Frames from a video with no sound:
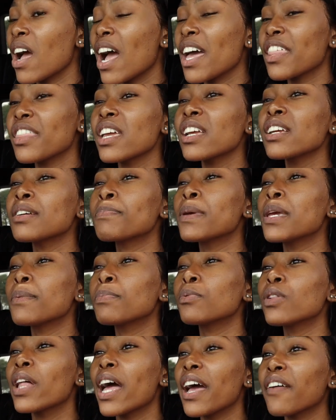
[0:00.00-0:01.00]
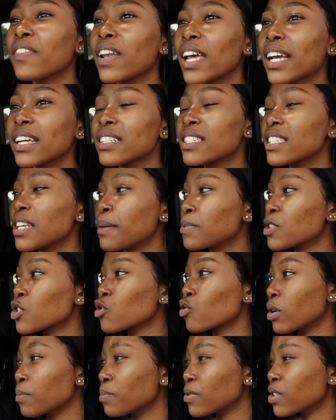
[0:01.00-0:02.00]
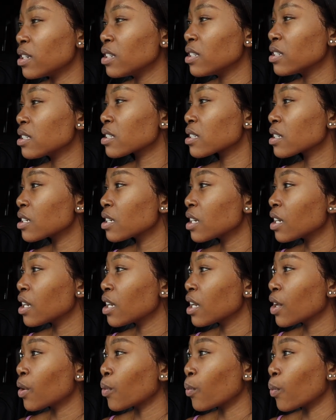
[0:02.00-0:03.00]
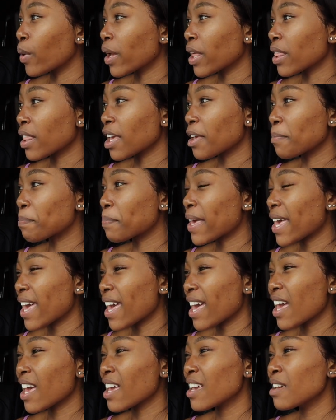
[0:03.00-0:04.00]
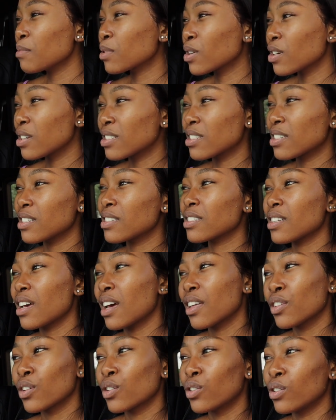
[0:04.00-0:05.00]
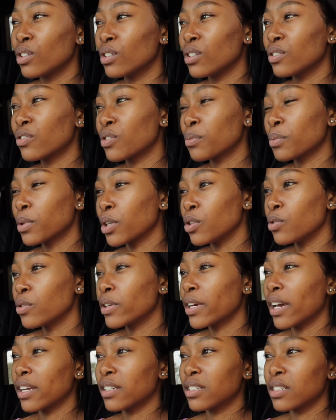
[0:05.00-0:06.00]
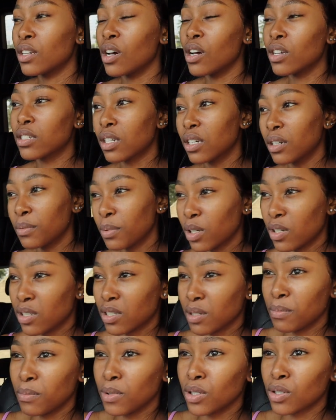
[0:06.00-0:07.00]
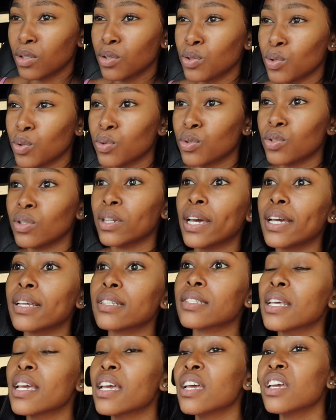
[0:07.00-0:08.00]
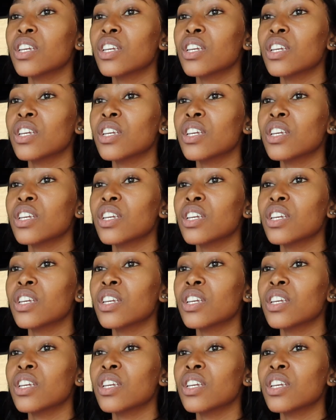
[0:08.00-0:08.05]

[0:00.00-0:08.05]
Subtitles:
I think people have like subscriptions where they pay, because this other girl from the UK, I did ask her because her music is also nice.